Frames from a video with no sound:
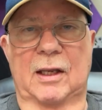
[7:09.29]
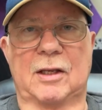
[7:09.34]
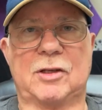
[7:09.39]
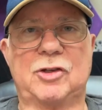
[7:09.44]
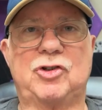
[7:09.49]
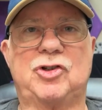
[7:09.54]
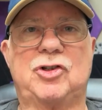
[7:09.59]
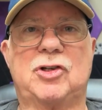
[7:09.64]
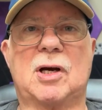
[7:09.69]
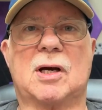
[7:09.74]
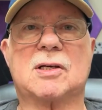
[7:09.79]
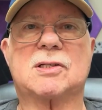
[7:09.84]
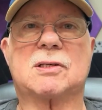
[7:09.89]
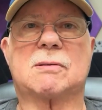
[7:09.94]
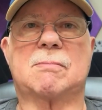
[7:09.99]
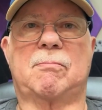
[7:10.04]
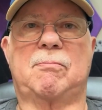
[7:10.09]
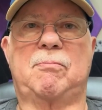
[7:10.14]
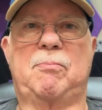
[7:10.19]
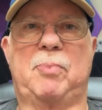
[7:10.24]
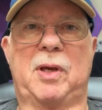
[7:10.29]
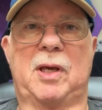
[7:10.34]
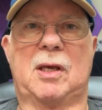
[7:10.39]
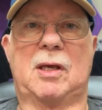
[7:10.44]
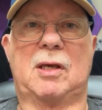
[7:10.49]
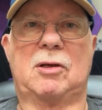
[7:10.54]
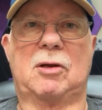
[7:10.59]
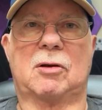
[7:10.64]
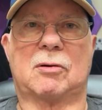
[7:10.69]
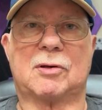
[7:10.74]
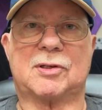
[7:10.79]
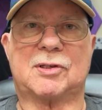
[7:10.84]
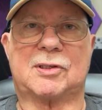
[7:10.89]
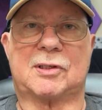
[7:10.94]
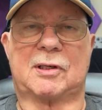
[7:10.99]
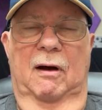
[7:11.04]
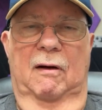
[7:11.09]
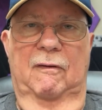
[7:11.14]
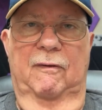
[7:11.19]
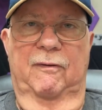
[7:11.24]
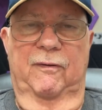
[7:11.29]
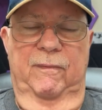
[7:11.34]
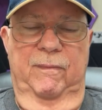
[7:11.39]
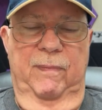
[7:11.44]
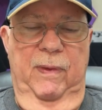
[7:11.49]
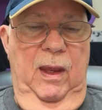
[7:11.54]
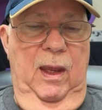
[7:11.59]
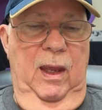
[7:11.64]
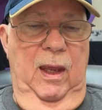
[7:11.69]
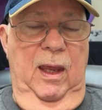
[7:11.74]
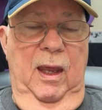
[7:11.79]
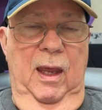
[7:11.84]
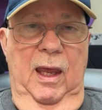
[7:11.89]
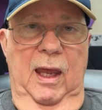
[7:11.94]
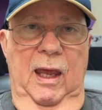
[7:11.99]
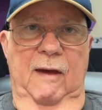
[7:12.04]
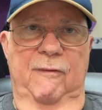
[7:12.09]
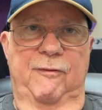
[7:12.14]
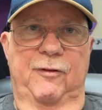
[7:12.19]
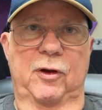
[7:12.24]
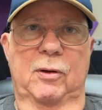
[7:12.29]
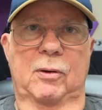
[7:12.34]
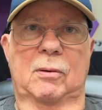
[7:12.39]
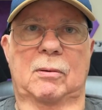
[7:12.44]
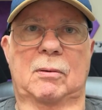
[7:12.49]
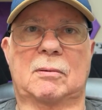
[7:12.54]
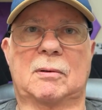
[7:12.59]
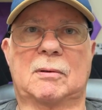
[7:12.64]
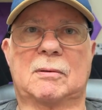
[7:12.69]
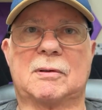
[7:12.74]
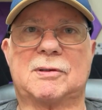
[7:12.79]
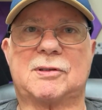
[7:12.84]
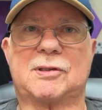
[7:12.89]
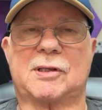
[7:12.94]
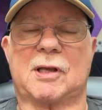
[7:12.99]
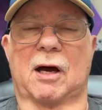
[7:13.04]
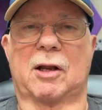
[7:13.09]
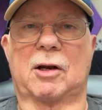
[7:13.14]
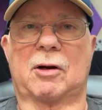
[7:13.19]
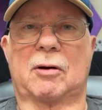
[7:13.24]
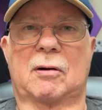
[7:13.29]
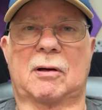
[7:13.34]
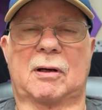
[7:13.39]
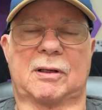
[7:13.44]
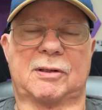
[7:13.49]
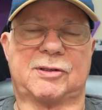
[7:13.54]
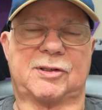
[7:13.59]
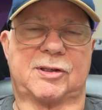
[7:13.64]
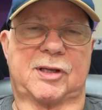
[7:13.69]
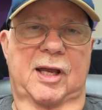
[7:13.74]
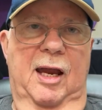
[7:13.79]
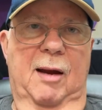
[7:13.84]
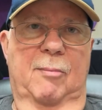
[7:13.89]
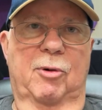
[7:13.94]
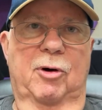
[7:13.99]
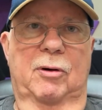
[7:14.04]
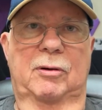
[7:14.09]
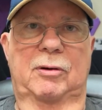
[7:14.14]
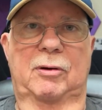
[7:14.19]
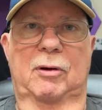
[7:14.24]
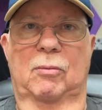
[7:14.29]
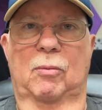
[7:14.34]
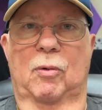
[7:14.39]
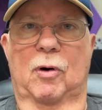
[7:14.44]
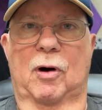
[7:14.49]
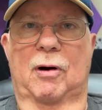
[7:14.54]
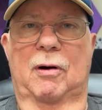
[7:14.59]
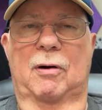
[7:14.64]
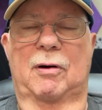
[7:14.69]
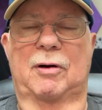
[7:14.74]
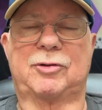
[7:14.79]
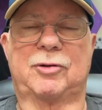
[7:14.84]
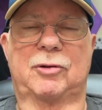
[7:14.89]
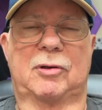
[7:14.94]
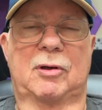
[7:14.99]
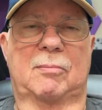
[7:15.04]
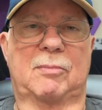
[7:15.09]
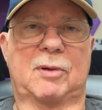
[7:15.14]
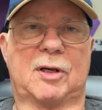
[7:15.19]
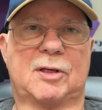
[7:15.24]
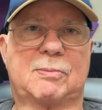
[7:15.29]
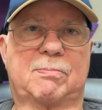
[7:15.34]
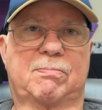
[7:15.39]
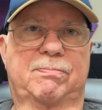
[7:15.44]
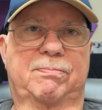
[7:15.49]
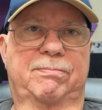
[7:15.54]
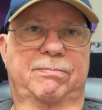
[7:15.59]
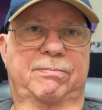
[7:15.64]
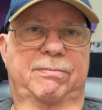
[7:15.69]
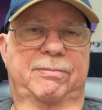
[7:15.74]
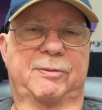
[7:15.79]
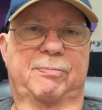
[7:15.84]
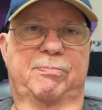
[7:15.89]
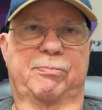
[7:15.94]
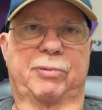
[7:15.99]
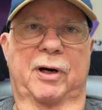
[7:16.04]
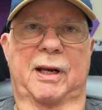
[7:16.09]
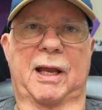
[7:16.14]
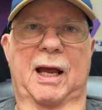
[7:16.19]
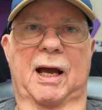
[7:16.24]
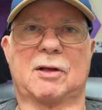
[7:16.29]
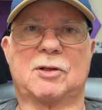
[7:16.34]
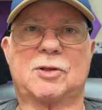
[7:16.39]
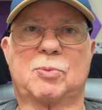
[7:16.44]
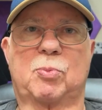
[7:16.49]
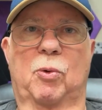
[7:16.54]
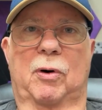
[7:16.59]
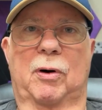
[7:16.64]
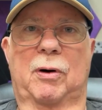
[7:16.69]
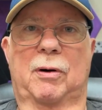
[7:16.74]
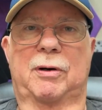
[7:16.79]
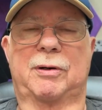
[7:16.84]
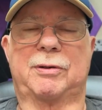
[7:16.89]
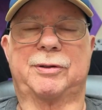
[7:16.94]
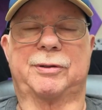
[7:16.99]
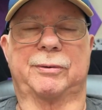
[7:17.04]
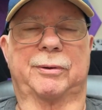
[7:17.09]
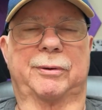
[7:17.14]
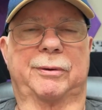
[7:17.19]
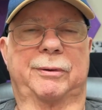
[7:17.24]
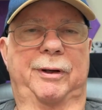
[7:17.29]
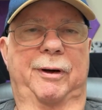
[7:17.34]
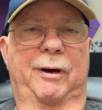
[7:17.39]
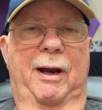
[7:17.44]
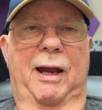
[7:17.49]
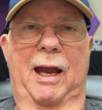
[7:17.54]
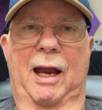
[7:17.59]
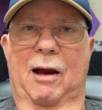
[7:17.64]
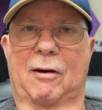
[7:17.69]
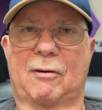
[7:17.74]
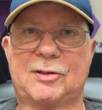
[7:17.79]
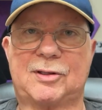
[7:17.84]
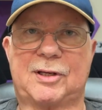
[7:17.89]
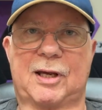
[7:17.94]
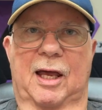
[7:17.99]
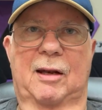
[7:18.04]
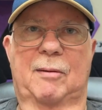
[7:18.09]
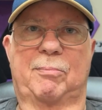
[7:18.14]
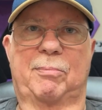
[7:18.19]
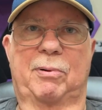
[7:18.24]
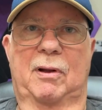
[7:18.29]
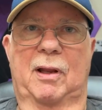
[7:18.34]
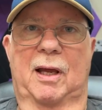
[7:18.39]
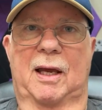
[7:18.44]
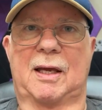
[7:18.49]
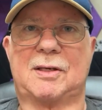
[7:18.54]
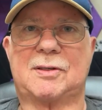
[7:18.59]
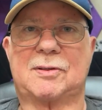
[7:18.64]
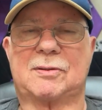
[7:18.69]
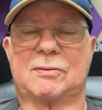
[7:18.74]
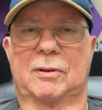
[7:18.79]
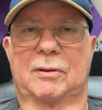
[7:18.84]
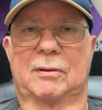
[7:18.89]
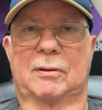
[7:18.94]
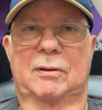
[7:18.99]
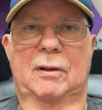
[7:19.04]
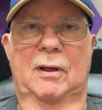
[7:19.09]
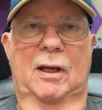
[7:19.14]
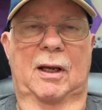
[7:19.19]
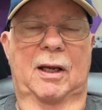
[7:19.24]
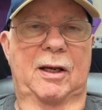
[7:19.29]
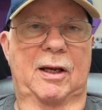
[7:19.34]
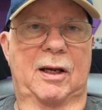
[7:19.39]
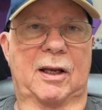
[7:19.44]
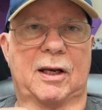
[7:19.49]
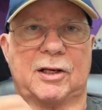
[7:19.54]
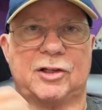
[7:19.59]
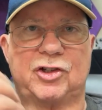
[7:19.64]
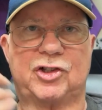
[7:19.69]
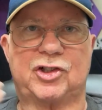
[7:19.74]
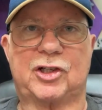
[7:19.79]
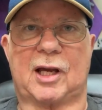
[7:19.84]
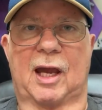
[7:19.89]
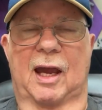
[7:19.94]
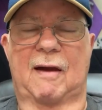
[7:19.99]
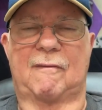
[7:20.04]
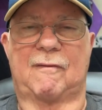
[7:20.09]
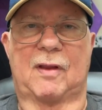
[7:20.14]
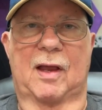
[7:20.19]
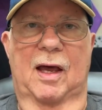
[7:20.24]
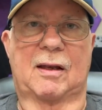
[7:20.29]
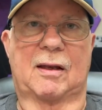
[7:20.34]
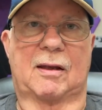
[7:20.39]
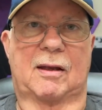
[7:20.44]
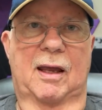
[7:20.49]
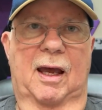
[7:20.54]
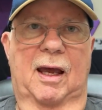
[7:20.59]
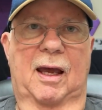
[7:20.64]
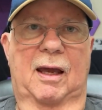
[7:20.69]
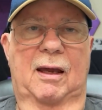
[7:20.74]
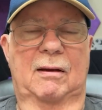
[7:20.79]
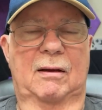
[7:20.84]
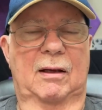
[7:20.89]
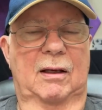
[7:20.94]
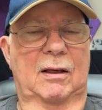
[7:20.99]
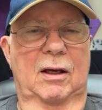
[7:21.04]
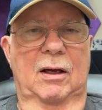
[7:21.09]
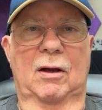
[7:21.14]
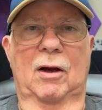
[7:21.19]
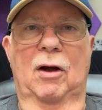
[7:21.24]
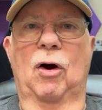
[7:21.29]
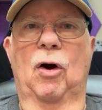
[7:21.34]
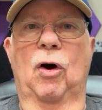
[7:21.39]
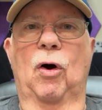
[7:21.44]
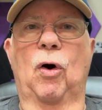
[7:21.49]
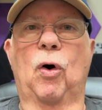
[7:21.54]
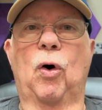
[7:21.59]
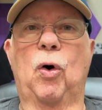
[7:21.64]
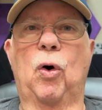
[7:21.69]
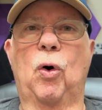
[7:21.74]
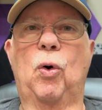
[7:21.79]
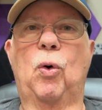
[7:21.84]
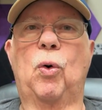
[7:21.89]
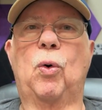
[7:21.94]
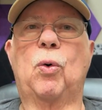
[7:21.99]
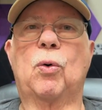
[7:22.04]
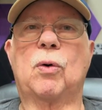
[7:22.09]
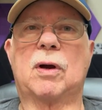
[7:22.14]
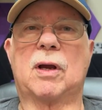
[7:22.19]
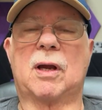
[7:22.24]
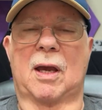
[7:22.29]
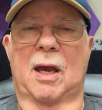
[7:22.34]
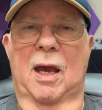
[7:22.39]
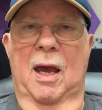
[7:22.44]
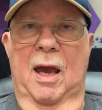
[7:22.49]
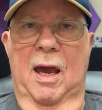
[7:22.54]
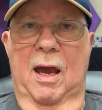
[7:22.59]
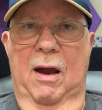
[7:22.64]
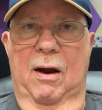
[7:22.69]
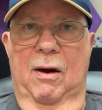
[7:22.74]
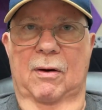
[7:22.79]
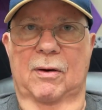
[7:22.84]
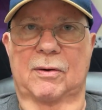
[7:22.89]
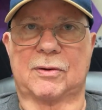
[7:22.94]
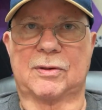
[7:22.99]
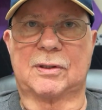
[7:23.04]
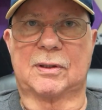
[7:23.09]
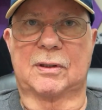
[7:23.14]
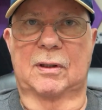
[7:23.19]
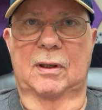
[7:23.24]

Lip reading: Just be yourself. If you stutter and stammer your words, or you mispronounce words, or your hair is out of place, or you didn't shave that day, who cares?